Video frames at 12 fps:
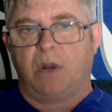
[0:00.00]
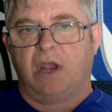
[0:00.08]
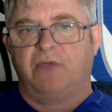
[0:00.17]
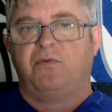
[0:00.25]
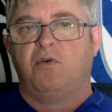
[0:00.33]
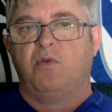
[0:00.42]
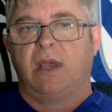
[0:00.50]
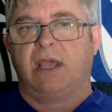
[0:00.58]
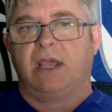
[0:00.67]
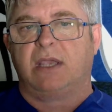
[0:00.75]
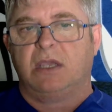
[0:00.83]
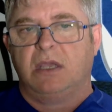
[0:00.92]
playing
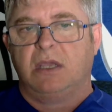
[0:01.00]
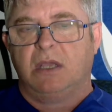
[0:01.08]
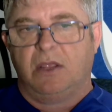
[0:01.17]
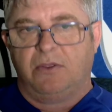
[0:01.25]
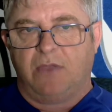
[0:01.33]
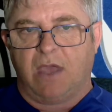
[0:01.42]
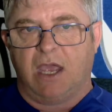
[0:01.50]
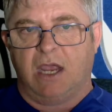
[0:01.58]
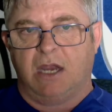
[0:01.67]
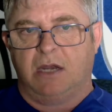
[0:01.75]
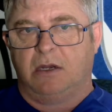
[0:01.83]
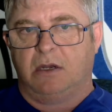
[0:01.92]
fullback,
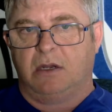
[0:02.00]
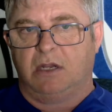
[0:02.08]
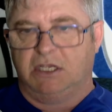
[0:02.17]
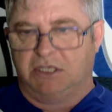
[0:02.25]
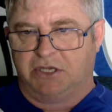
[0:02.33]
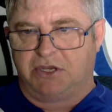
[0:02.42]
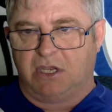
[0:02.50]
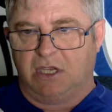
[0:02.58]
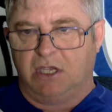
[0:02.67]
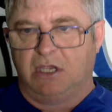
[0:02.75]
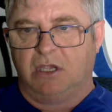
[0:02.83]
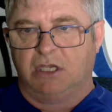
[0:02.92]
then he's
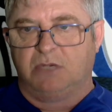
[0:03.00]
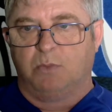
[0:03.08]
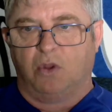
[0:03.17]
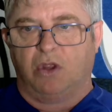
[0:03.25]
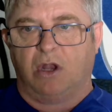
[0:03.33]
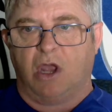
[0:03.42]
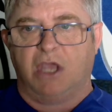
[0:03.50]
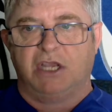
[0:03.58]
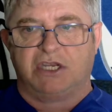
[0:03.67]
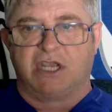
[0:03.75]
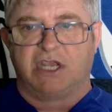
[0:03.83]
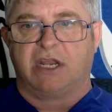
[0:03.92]
more than likely
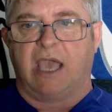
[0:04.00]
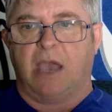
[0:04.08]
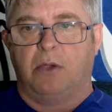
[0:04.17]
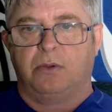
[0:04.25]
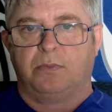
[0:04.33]
he's going to go.